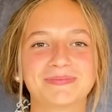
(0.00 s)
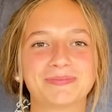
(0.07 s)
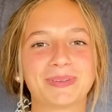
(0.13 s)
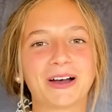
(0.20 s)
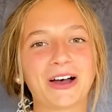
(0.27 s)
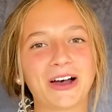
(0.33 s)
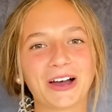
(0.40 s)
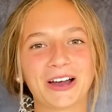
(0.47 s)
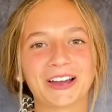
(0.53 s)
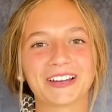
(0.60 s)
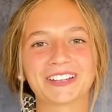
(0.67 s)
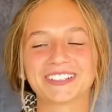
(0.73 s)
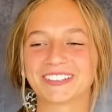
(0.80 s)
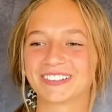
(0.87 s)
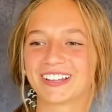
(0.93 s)

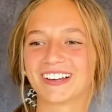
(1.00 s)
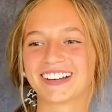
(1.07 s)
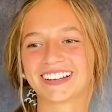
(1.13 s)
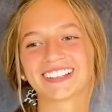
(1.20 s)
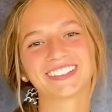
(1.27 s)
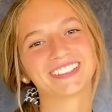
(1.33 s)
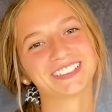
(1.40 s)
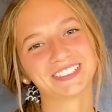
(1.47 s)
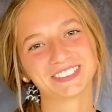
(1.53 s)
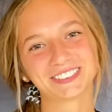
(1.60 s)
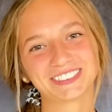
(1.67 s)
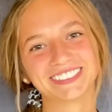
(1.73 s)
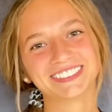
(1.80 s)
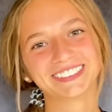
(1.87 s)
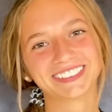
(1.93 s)
Bye, good luck in your
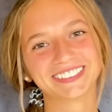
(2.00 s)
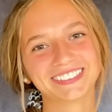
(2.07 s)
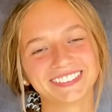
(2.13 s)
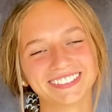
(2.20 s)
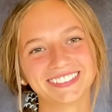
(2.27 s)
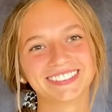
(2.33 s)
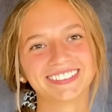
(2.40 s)
season.